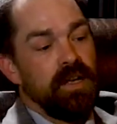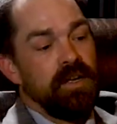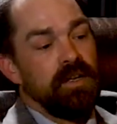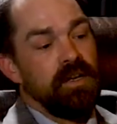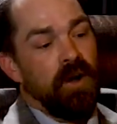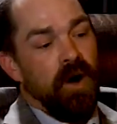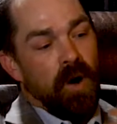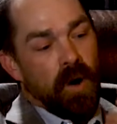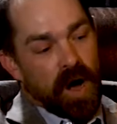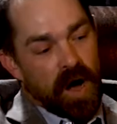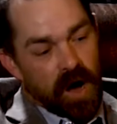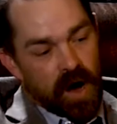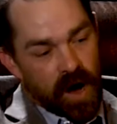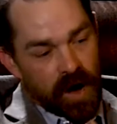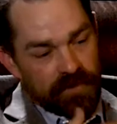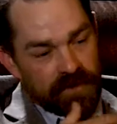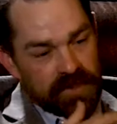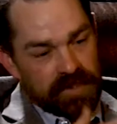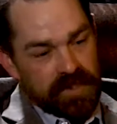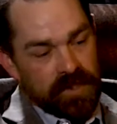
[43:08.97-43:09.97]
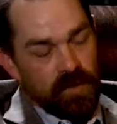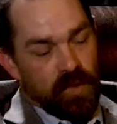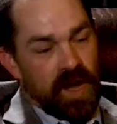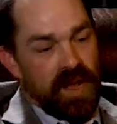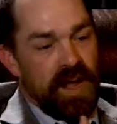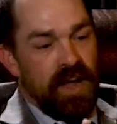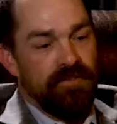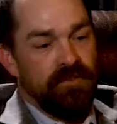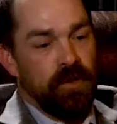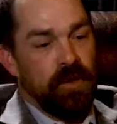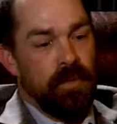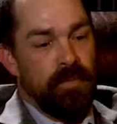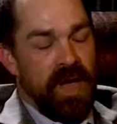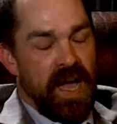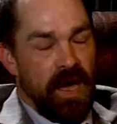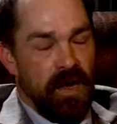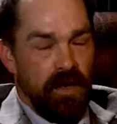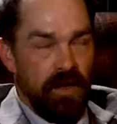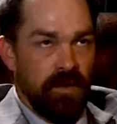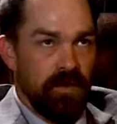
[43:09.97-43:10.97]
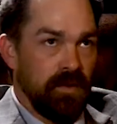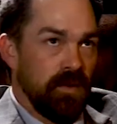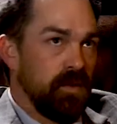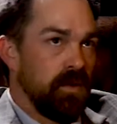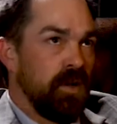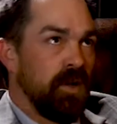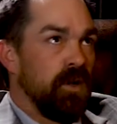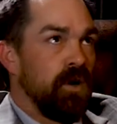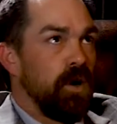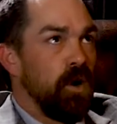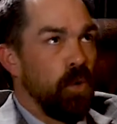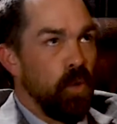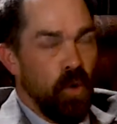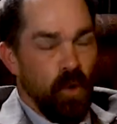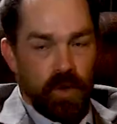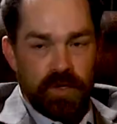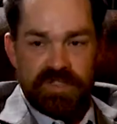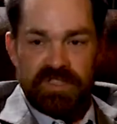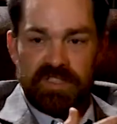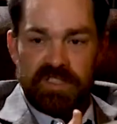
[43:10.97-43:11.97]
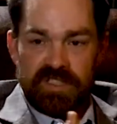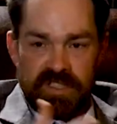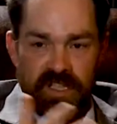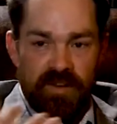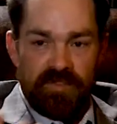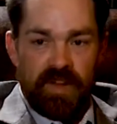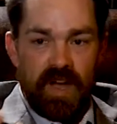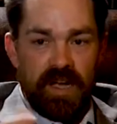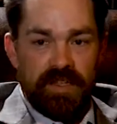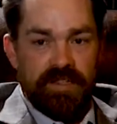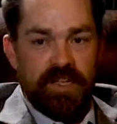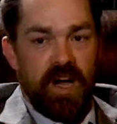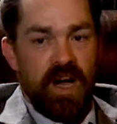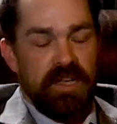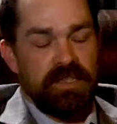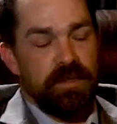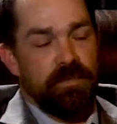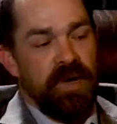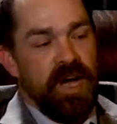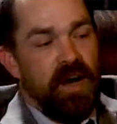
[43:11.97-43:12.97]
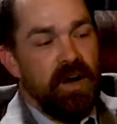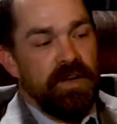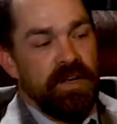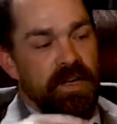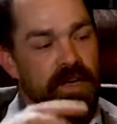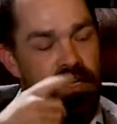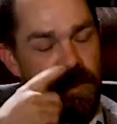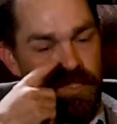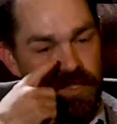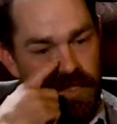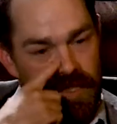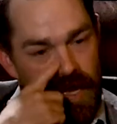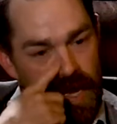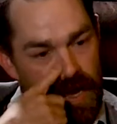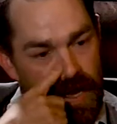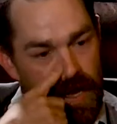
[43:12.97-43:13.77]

Obviously, right after the battle, awards and stuff got talked about. And initially,